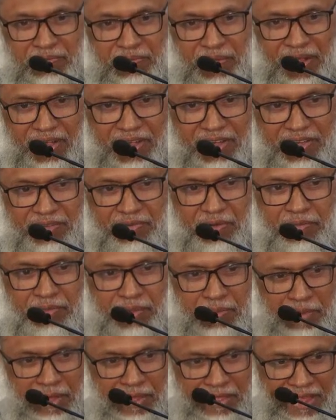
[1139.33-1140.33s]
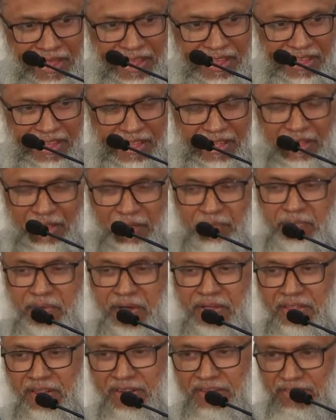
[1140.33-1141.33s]
parents, from the mother.
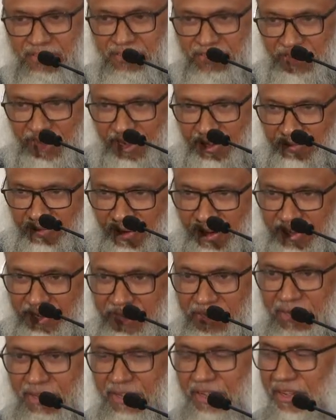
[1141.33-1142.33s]
Mother is still inviting,